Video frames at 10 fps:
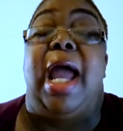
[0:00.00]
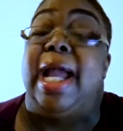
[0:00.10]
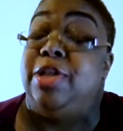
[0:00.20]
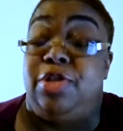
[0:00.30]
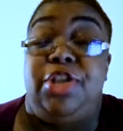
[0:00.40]

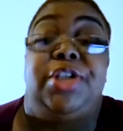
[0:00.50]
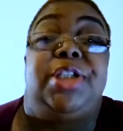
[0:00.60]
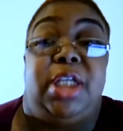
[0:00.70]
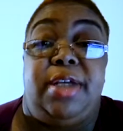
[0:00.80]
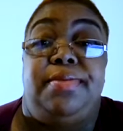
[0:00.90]
And you just
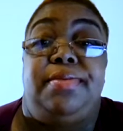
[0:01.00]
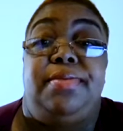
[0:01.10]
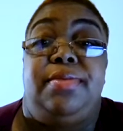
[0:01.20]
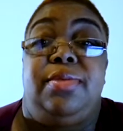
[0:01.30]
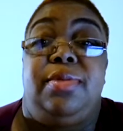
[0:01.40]
sit.
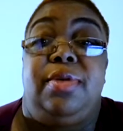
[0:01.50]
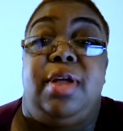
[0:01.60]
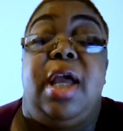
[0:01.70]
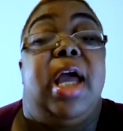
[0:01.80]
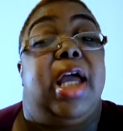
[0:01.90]

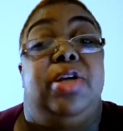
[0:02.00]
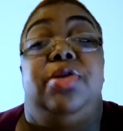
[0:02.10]
And you